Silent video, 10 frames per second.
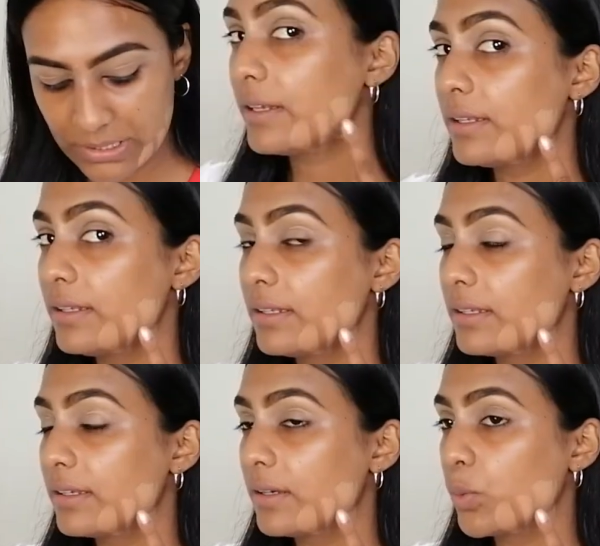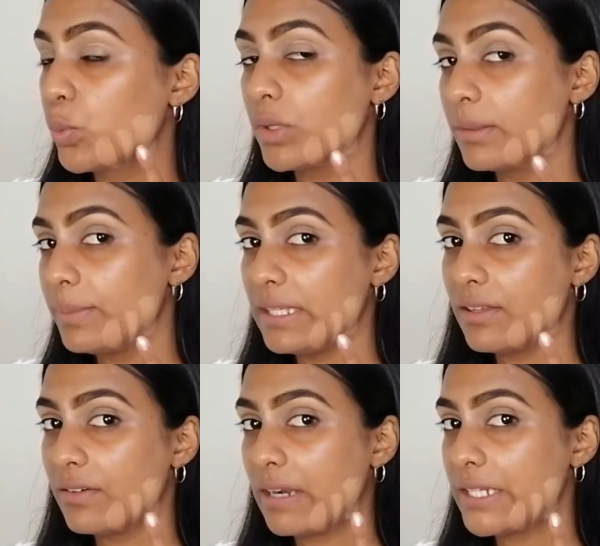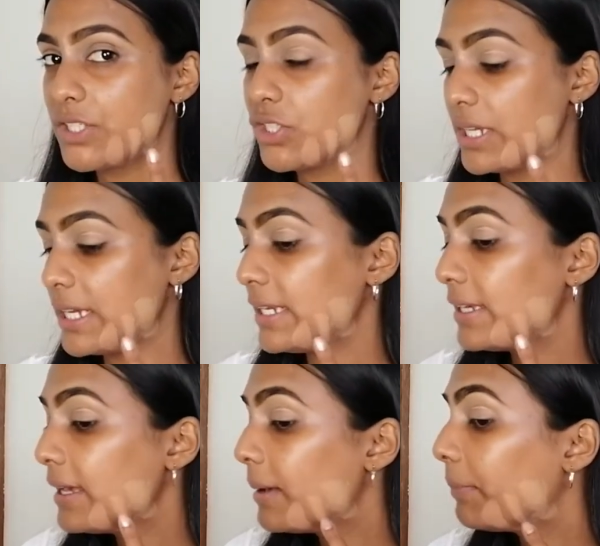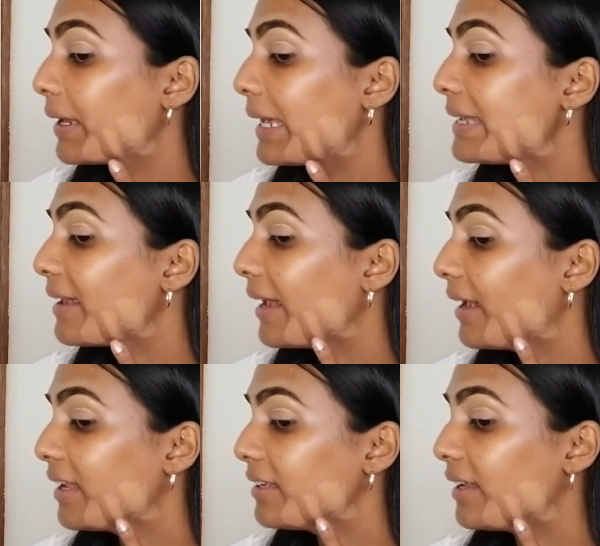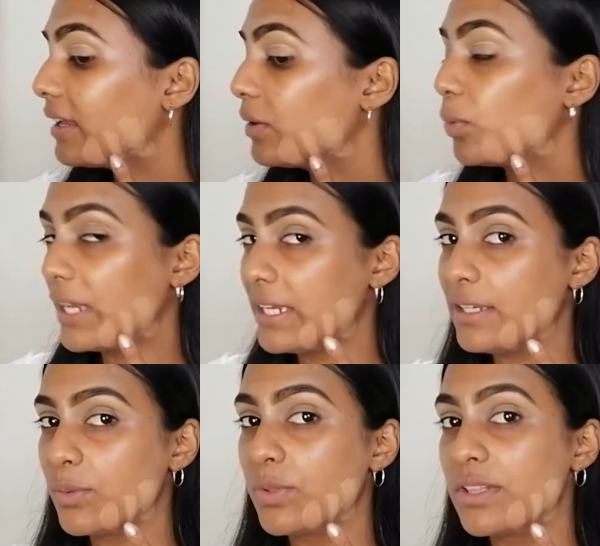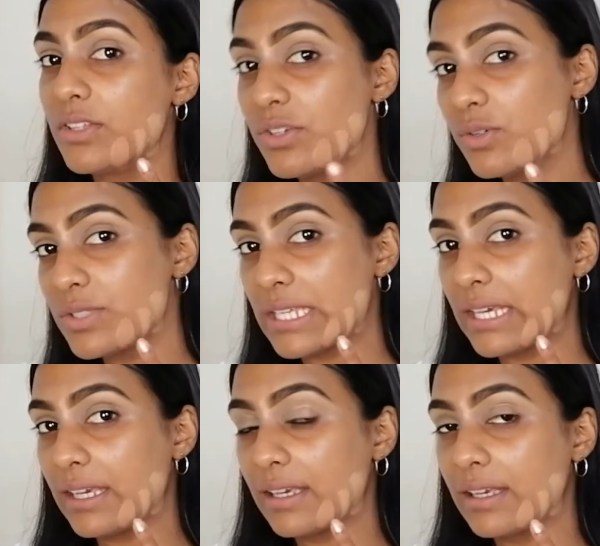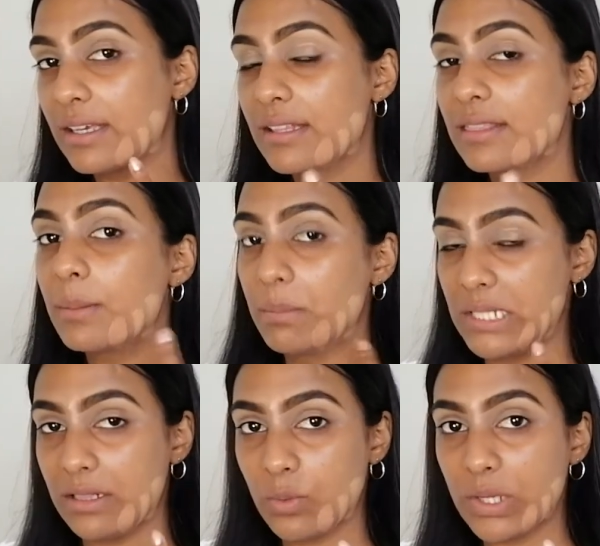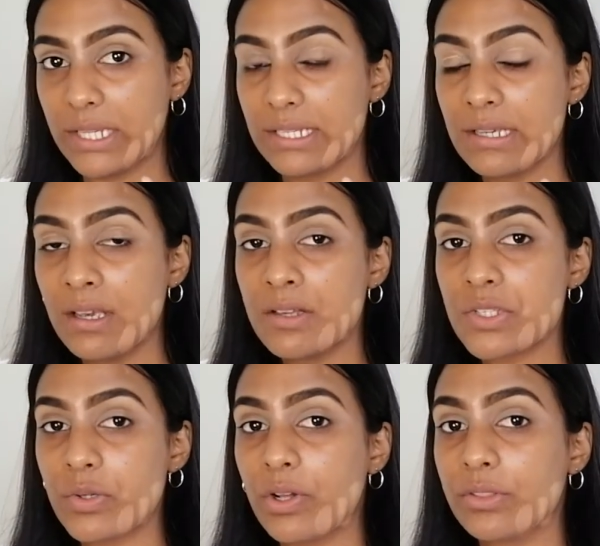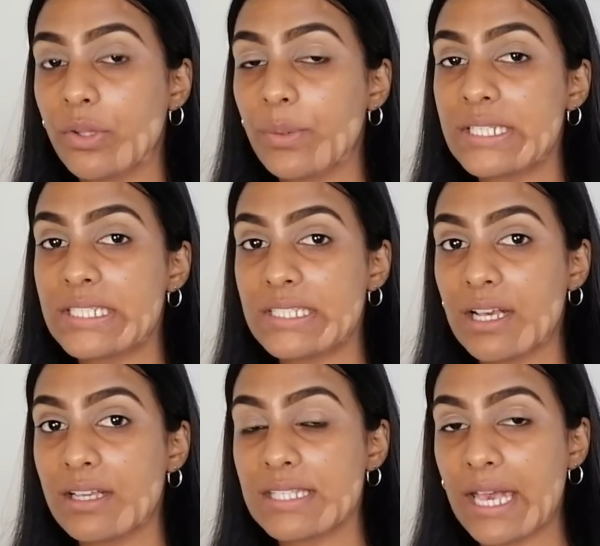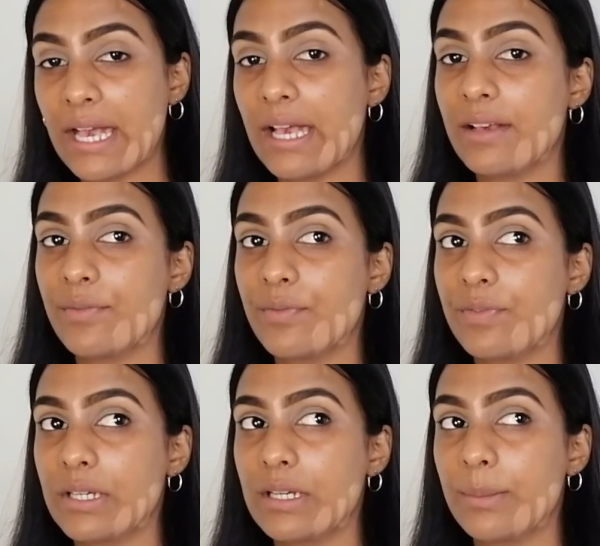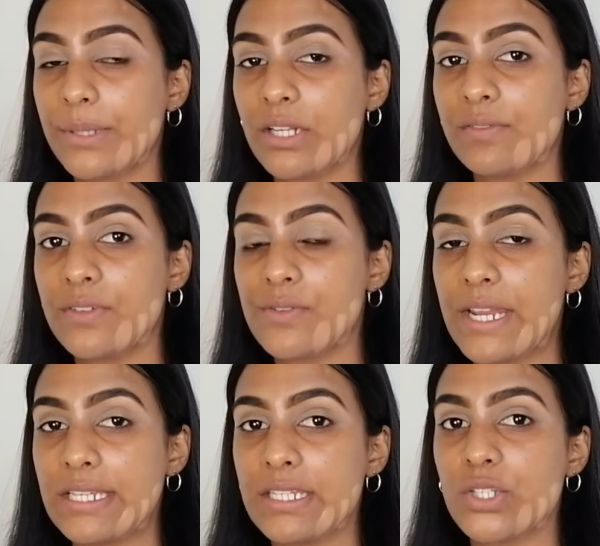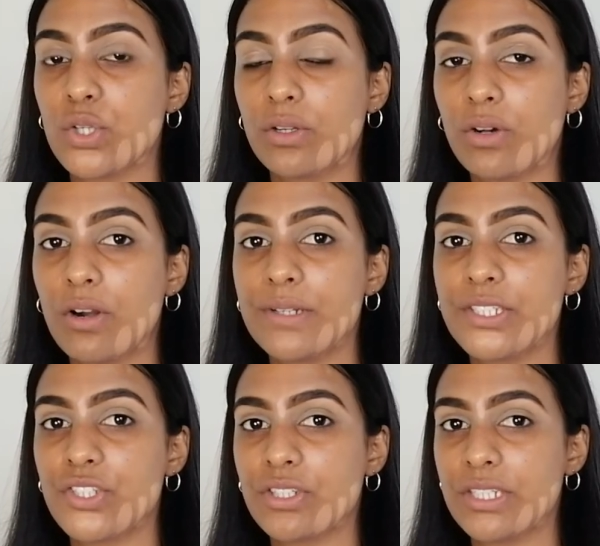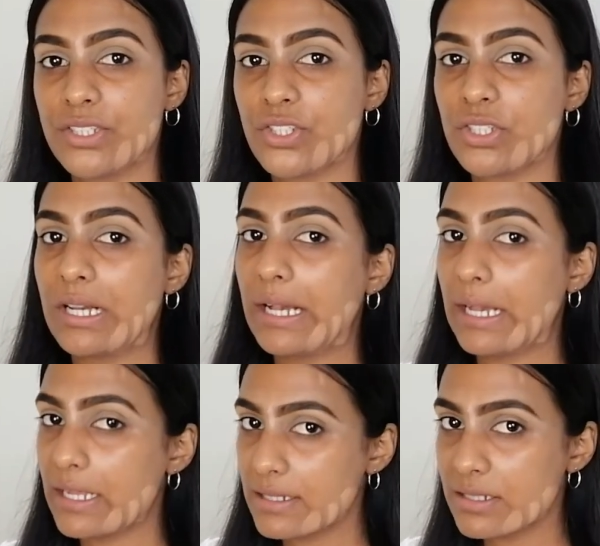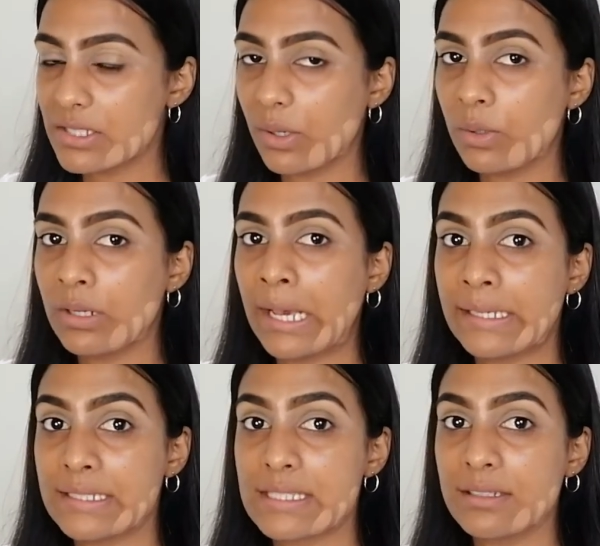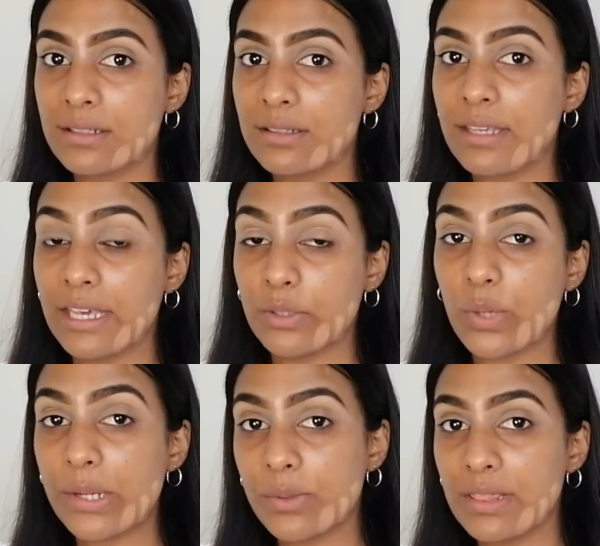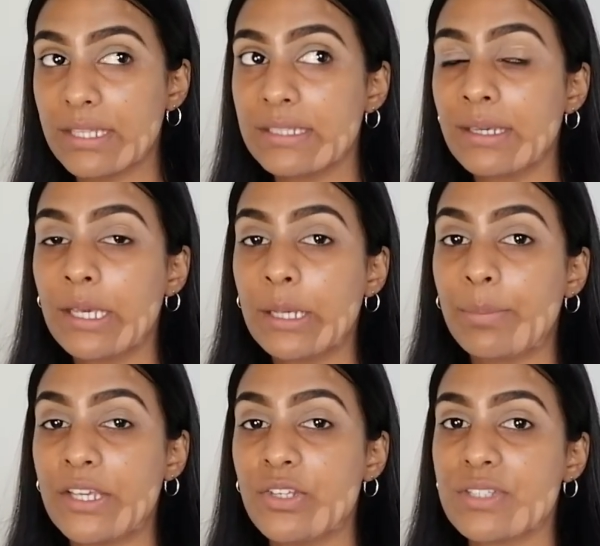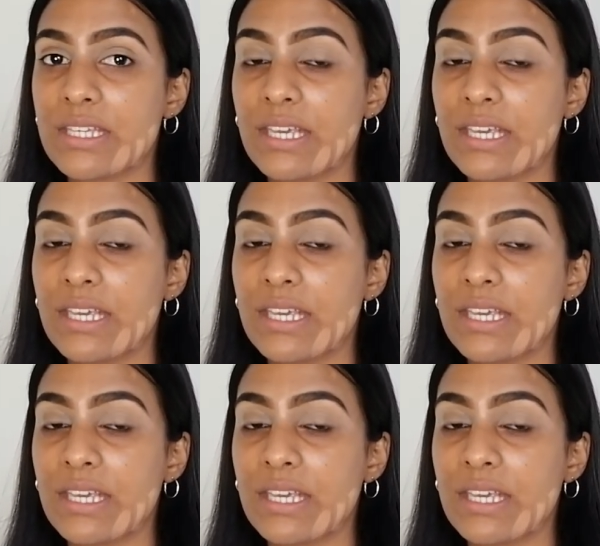One will be the right shade, but I can get away with using the middle one. So although it does have a bit of a reddish or an orange-ish undertone, I can still get away with it by